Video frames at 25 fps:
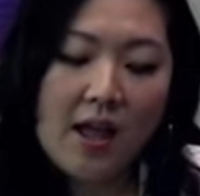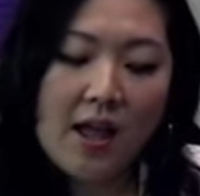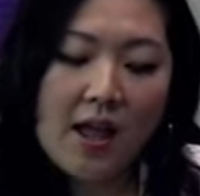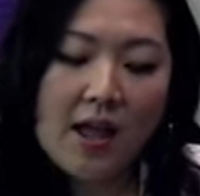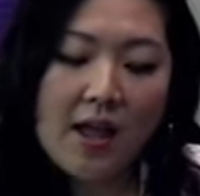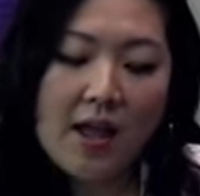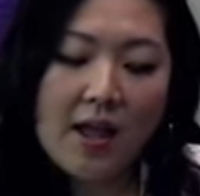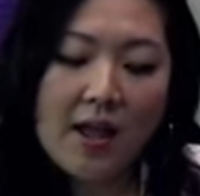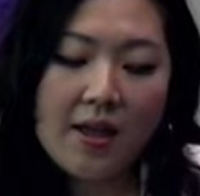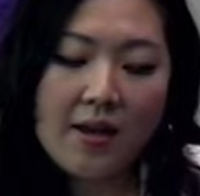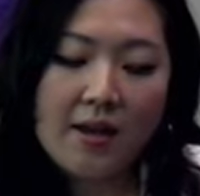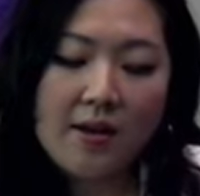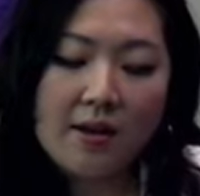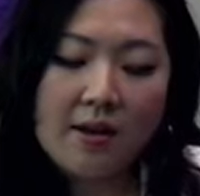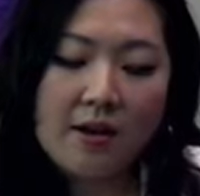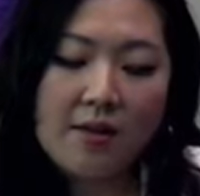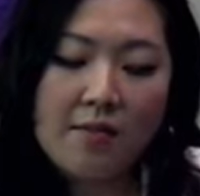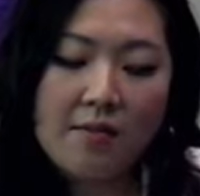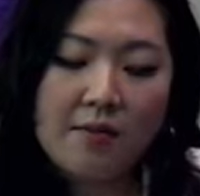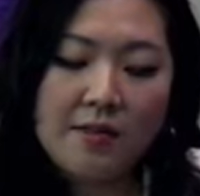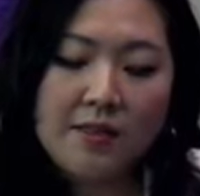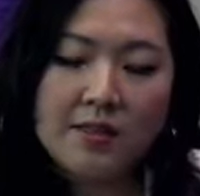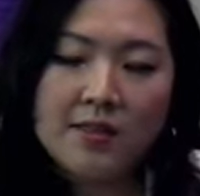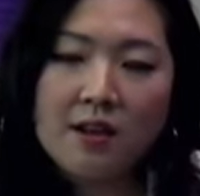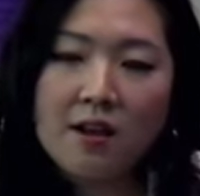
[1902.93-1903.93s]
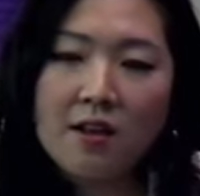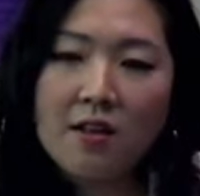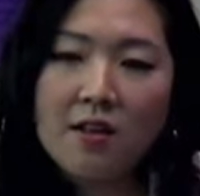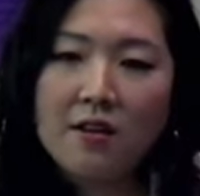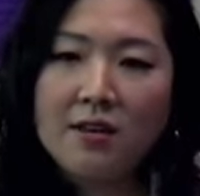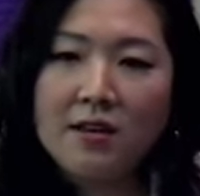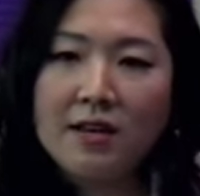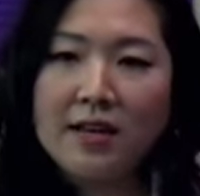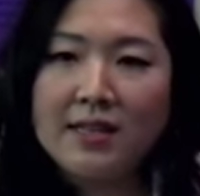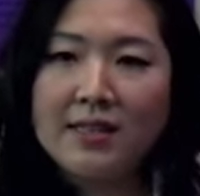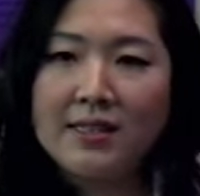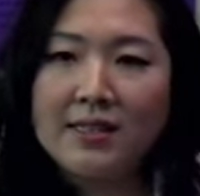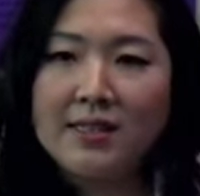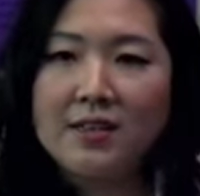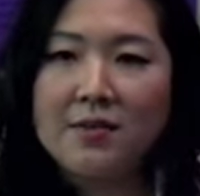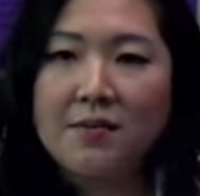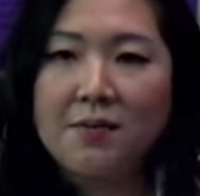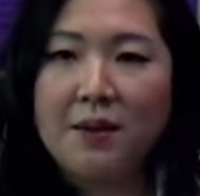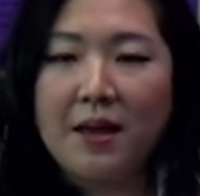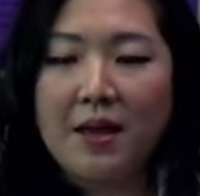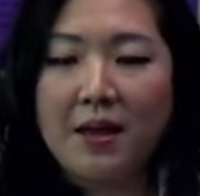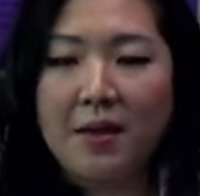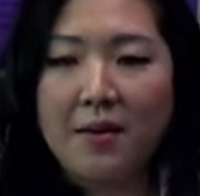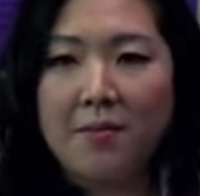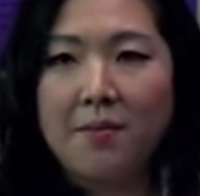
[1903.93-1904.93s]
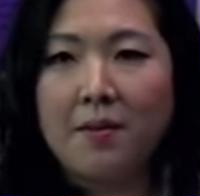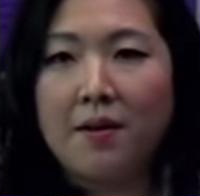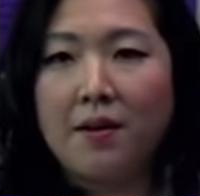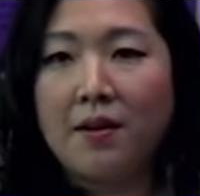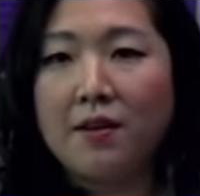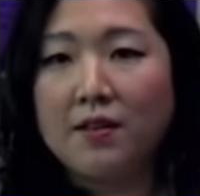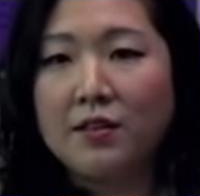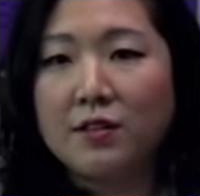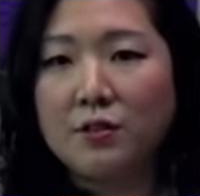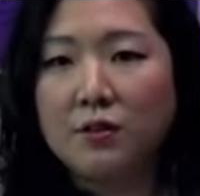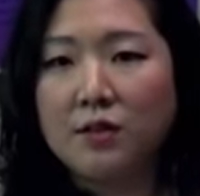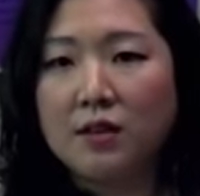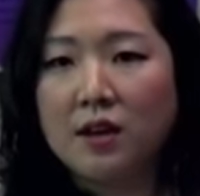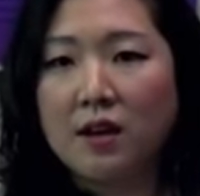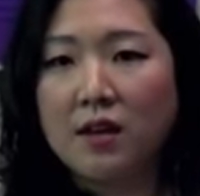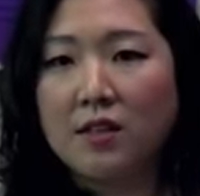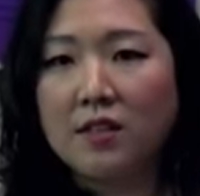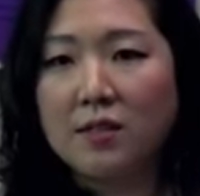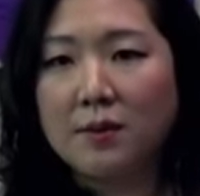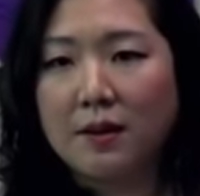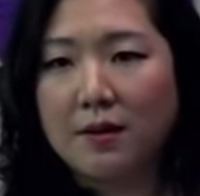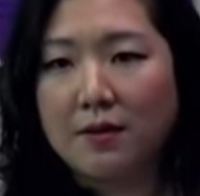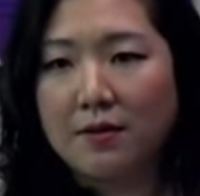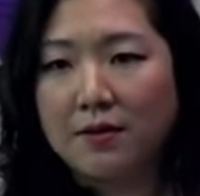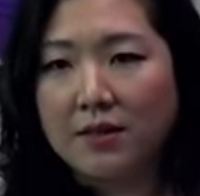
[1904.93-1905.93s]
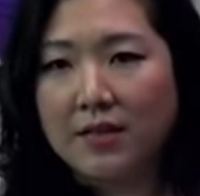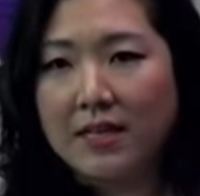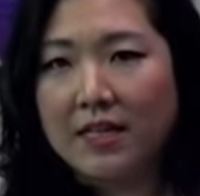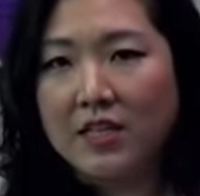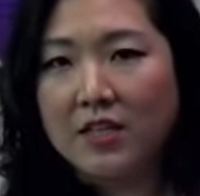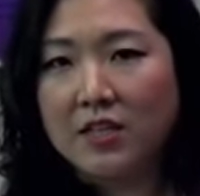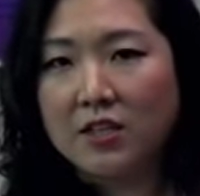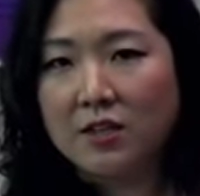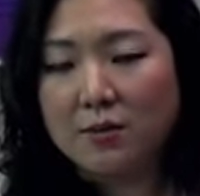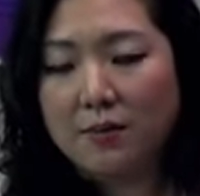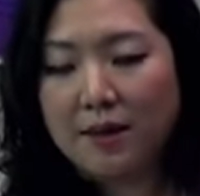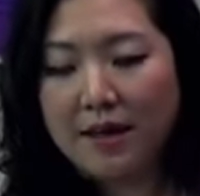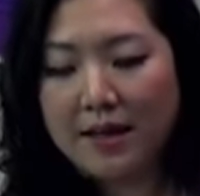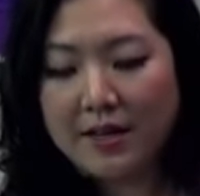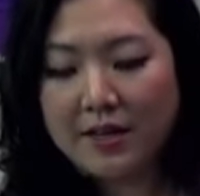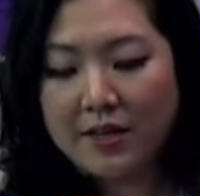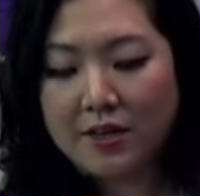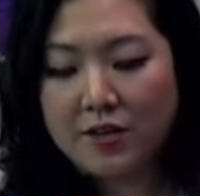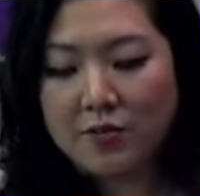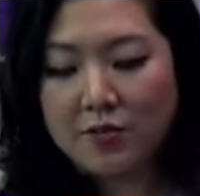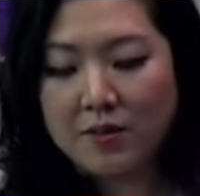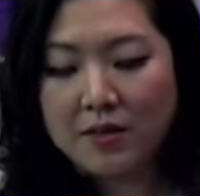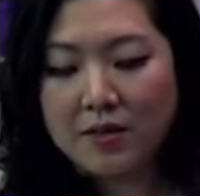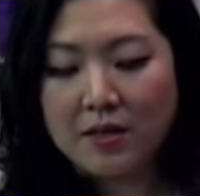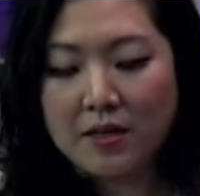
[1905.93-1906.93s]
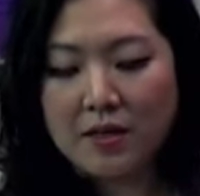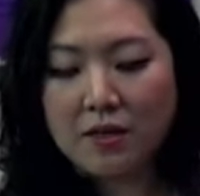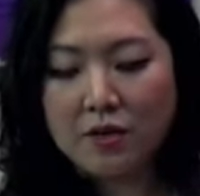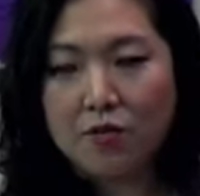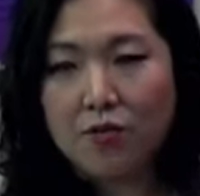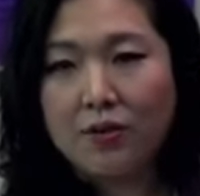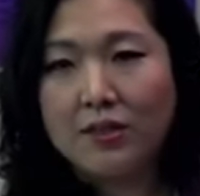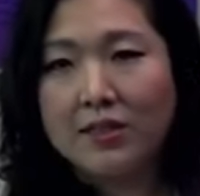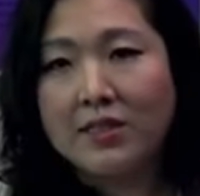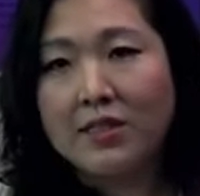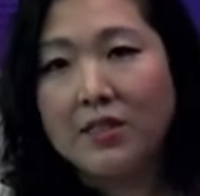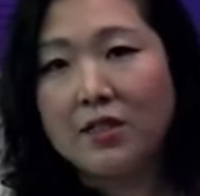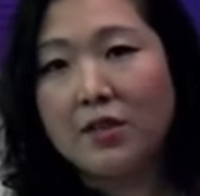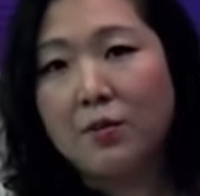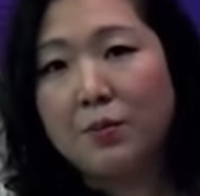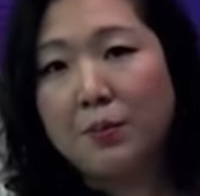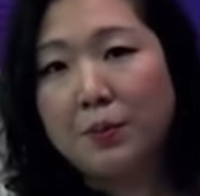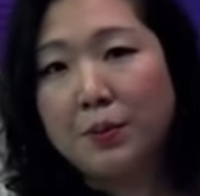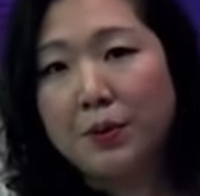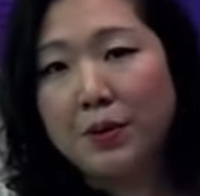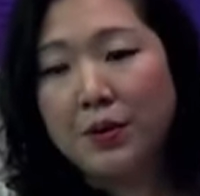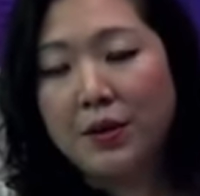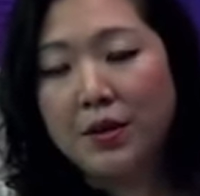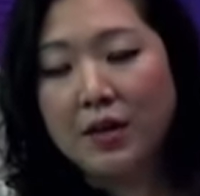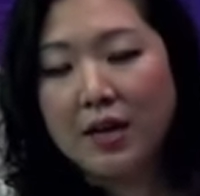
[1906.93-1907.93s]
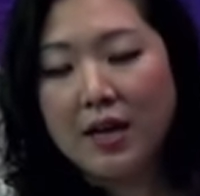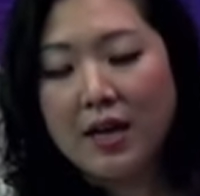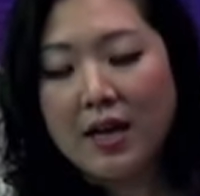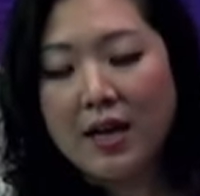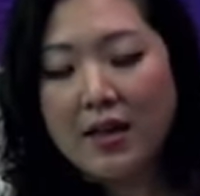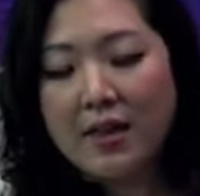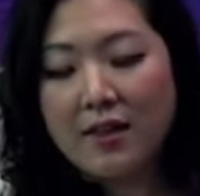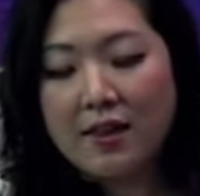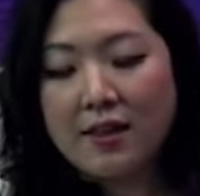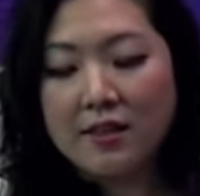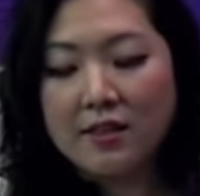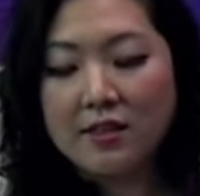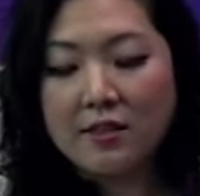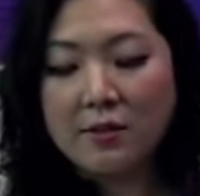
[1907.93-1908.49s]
And um, the scholar Nancy Baym also talks about relational management in her recent book that is